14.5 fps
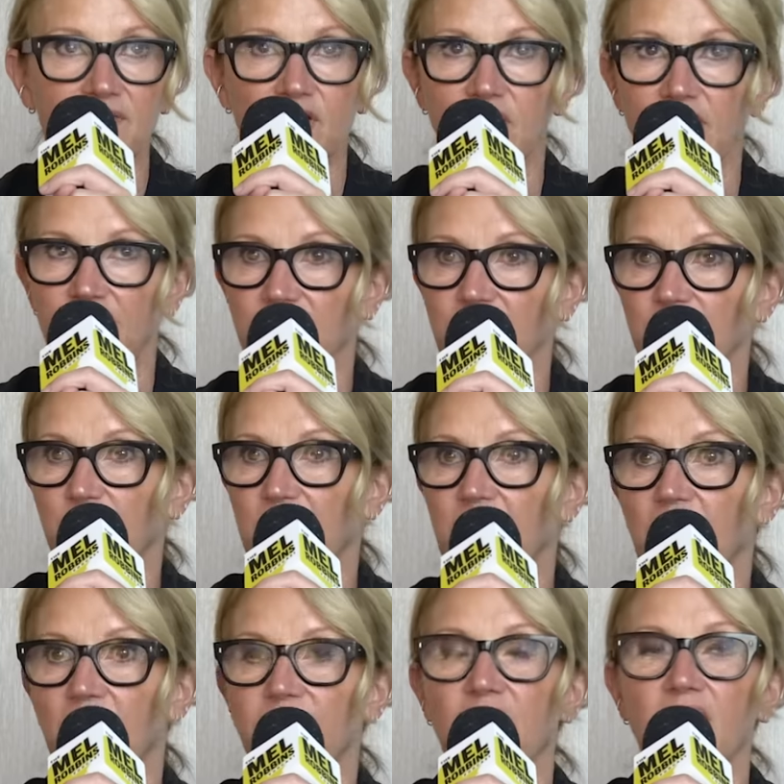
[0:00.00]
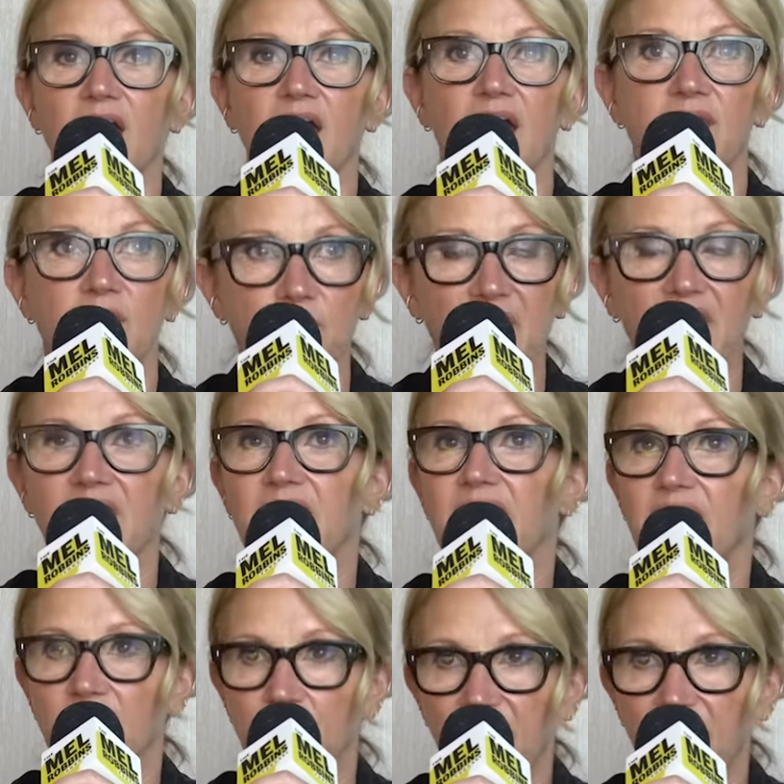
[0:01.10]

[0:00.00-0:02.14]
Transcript: never going to get this weight off. And the pain and